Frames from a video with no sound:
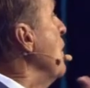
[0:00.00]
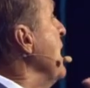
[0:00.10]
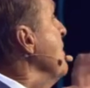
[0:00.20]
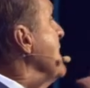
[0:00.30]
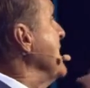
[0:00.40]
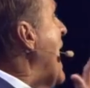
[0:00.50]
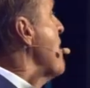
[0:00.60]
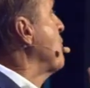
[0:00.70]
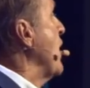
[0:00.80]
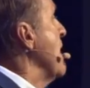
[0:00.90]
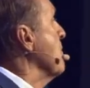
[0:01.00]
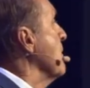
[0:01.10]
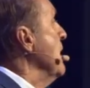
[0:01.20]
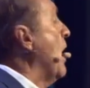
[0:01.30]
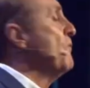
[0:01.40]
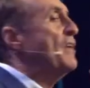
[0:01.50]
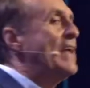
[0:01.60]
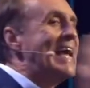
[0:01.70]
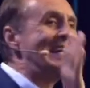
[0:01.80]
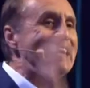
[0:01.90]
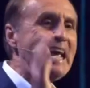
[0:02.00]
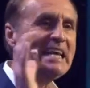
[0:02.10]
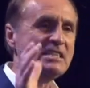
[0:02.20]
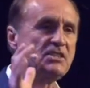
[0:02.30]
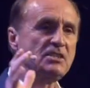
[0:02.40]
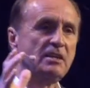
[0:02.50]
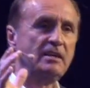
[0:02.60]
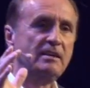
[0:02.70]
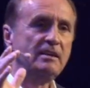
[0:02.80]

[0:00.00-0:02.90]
We're in the time frame of the end days.